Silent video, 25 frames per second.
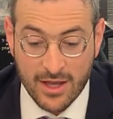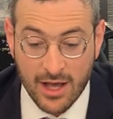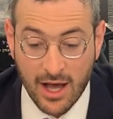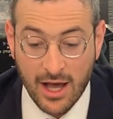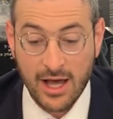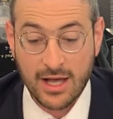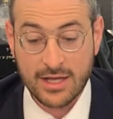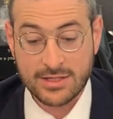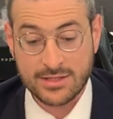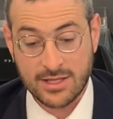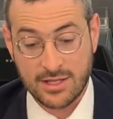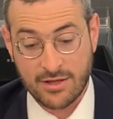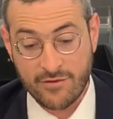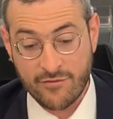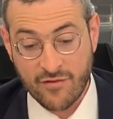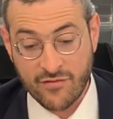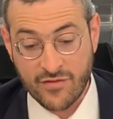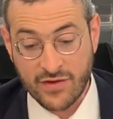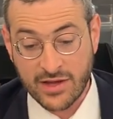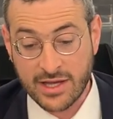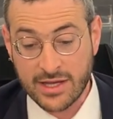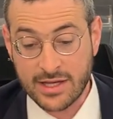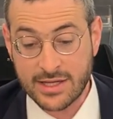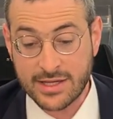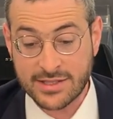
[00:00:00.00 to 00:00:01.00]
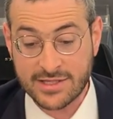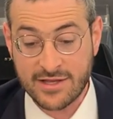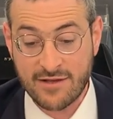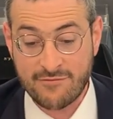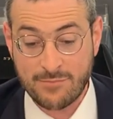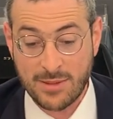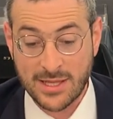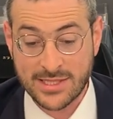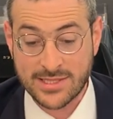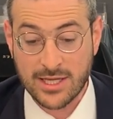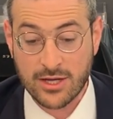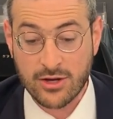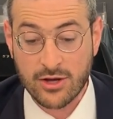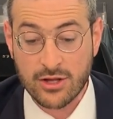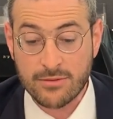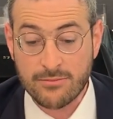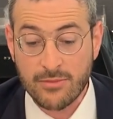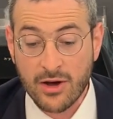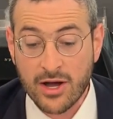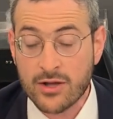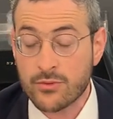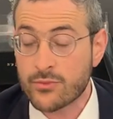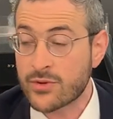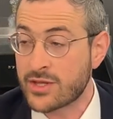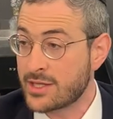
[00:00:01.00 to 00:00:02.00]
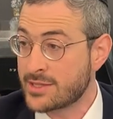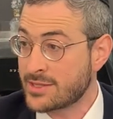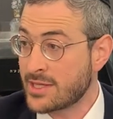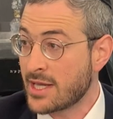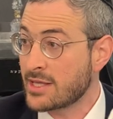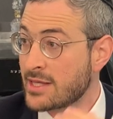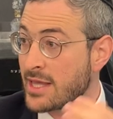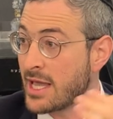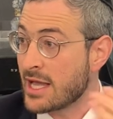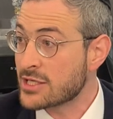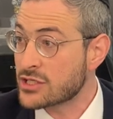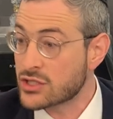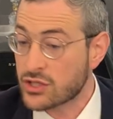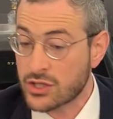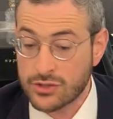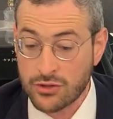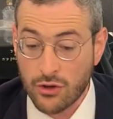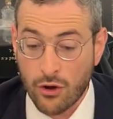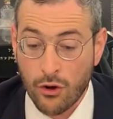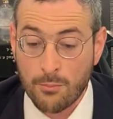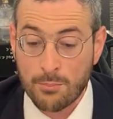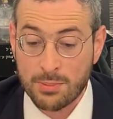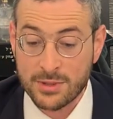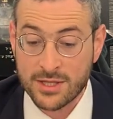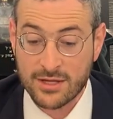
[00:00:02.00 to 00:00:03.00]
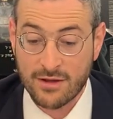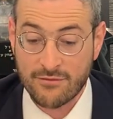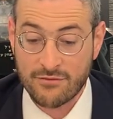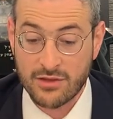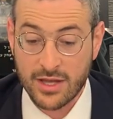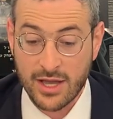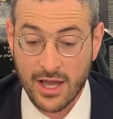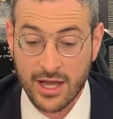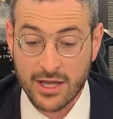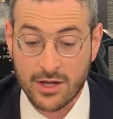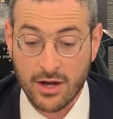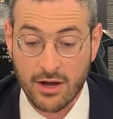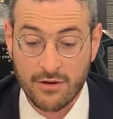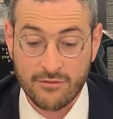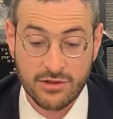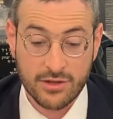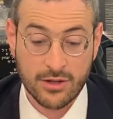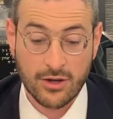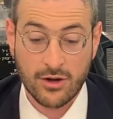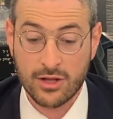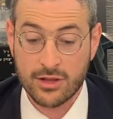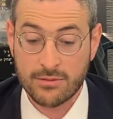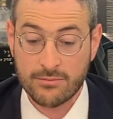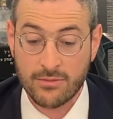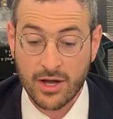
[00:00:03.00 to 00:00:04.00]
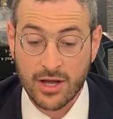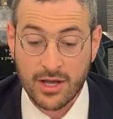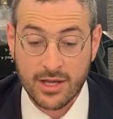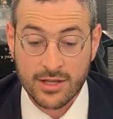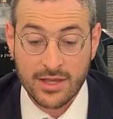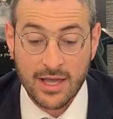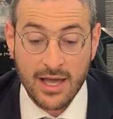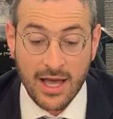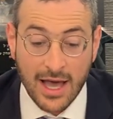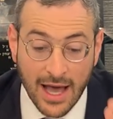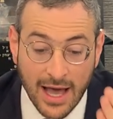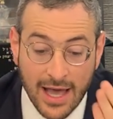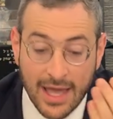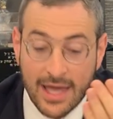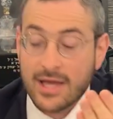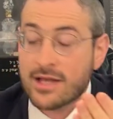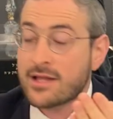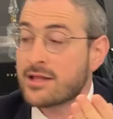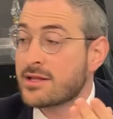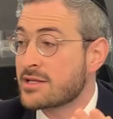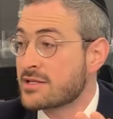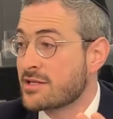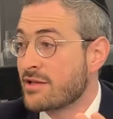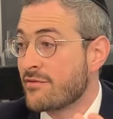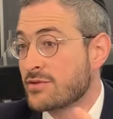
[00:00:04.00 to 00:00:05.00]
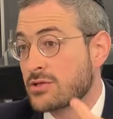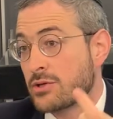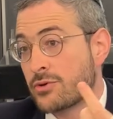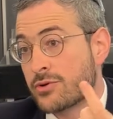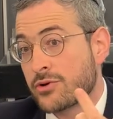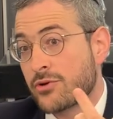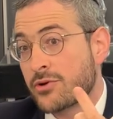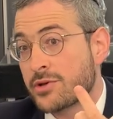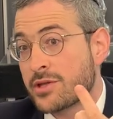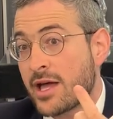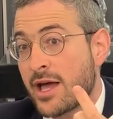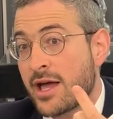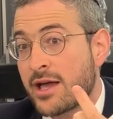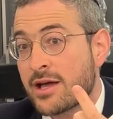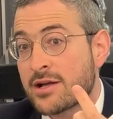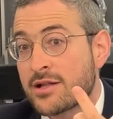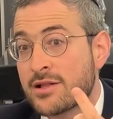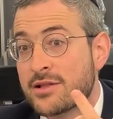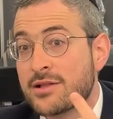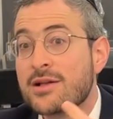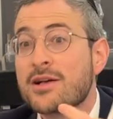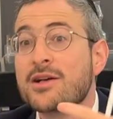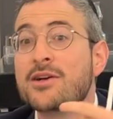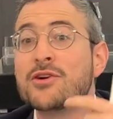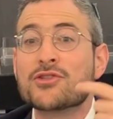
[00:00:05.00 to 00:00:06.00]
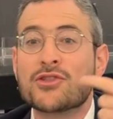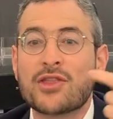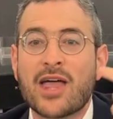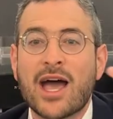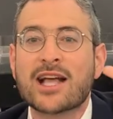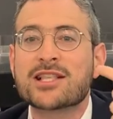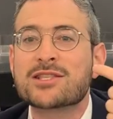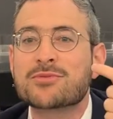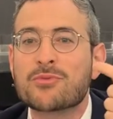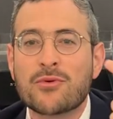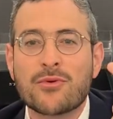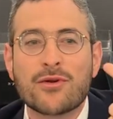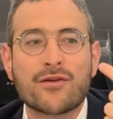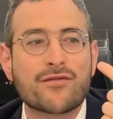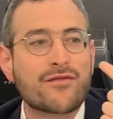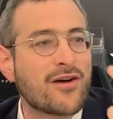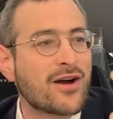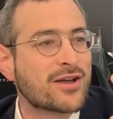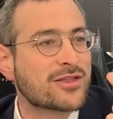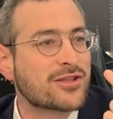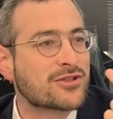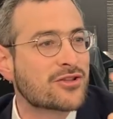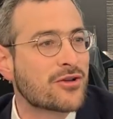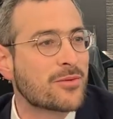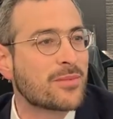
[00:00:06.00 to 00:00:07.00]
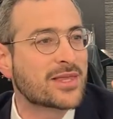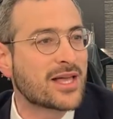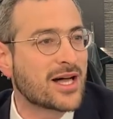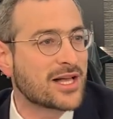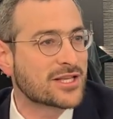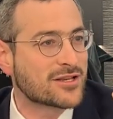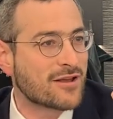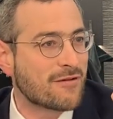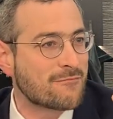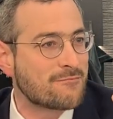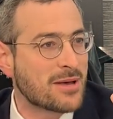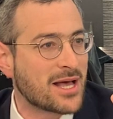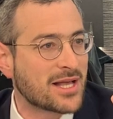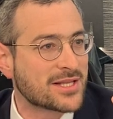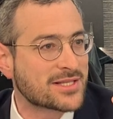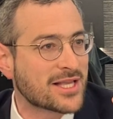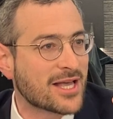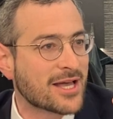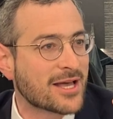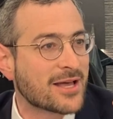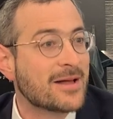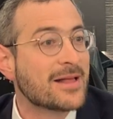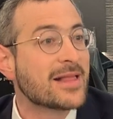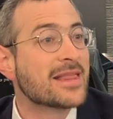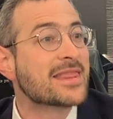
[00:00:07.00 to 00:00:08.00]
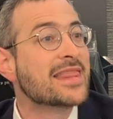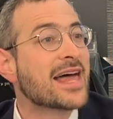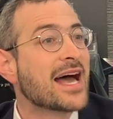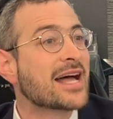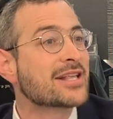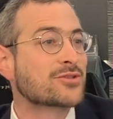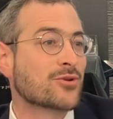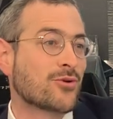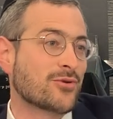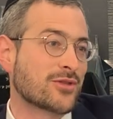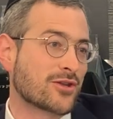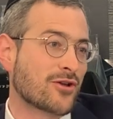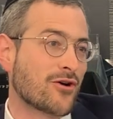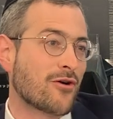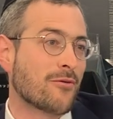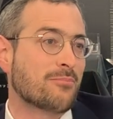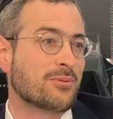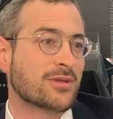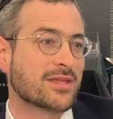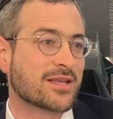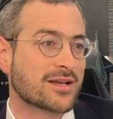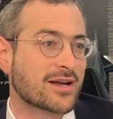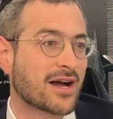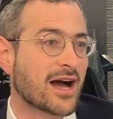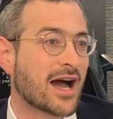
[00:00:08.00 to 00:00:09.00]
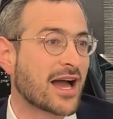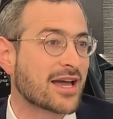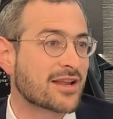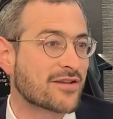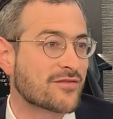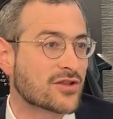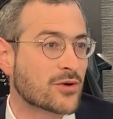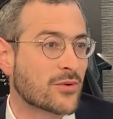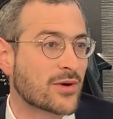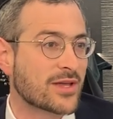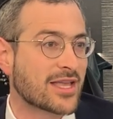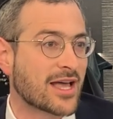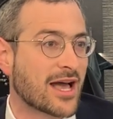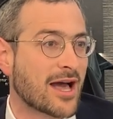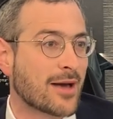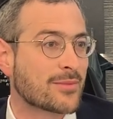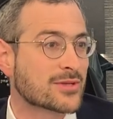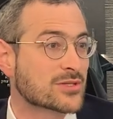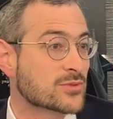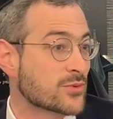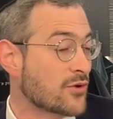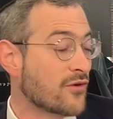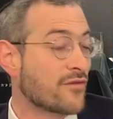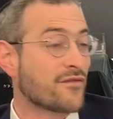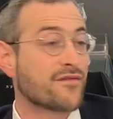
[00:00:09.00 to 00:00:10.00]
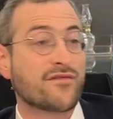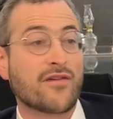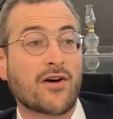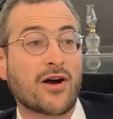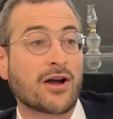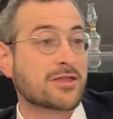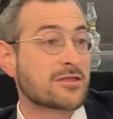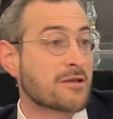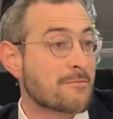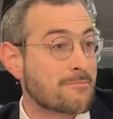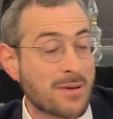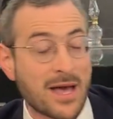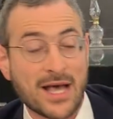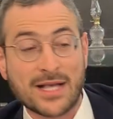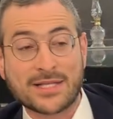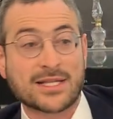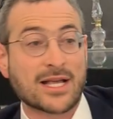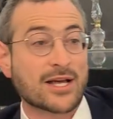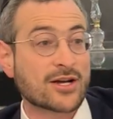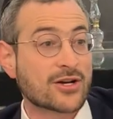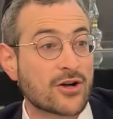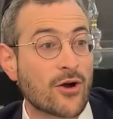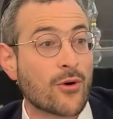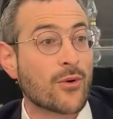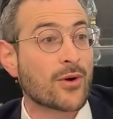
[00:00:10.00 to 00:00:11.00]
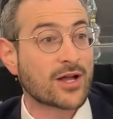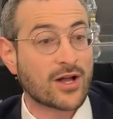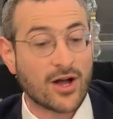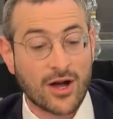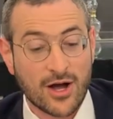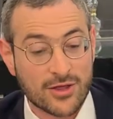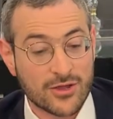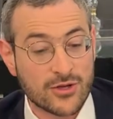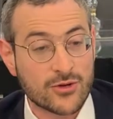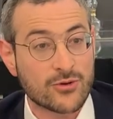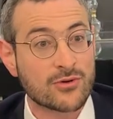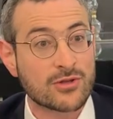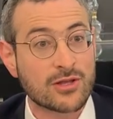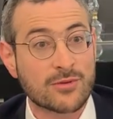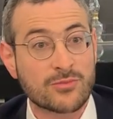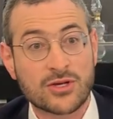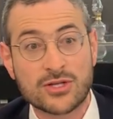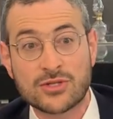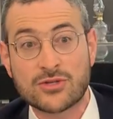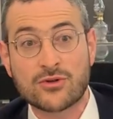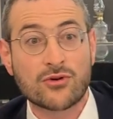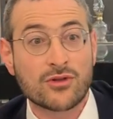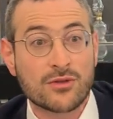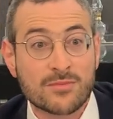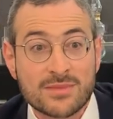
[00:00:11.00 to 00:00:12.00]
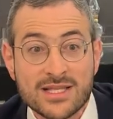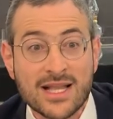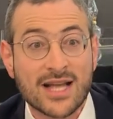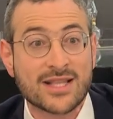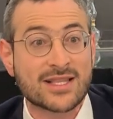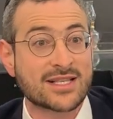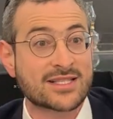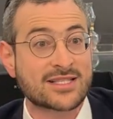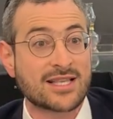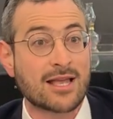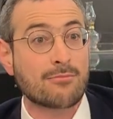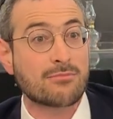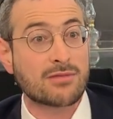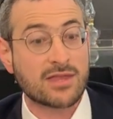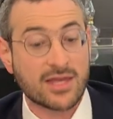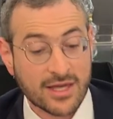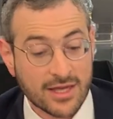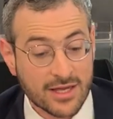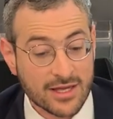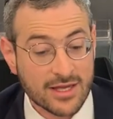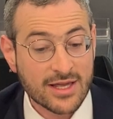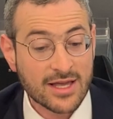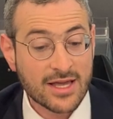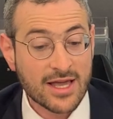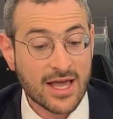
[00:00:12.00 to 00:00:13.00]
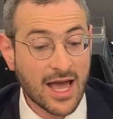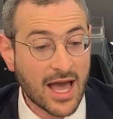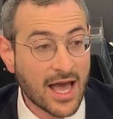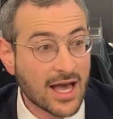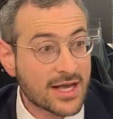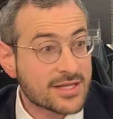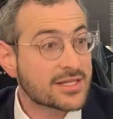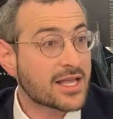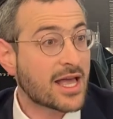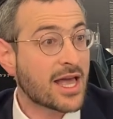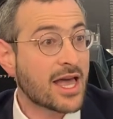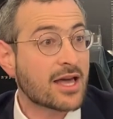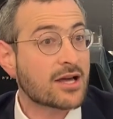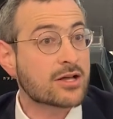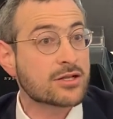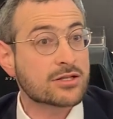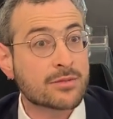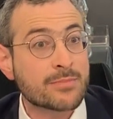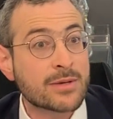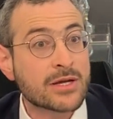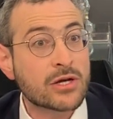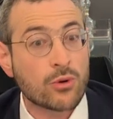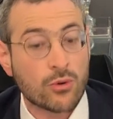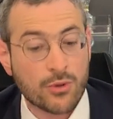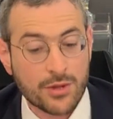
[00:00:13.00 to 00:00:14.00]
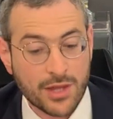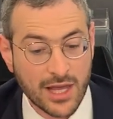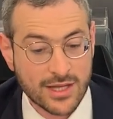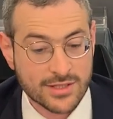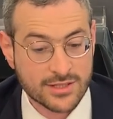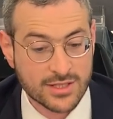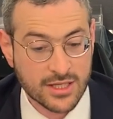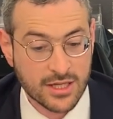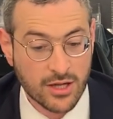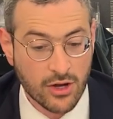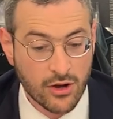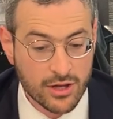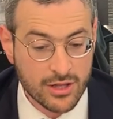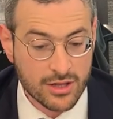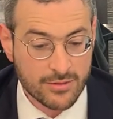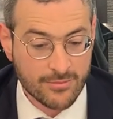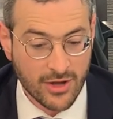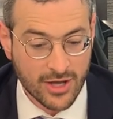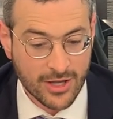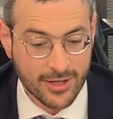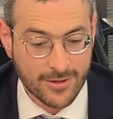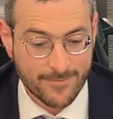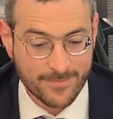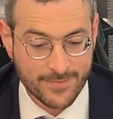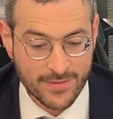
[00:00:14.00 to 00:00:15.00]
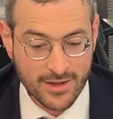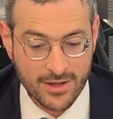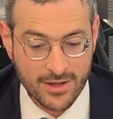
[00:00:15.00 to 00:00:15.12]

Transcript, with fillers: Ah, so different the Chiksib Pesach El Mayid when it's saying the, the opening of the of the El Mayid, a Hechel is only going to Hechel. That's where we find the terminology of Pesach that's only opening a height of 20 amas. We don't find the Pesach going on the Ulam because the Ulam is not the same thing as the Heichel to be called as the Olamite.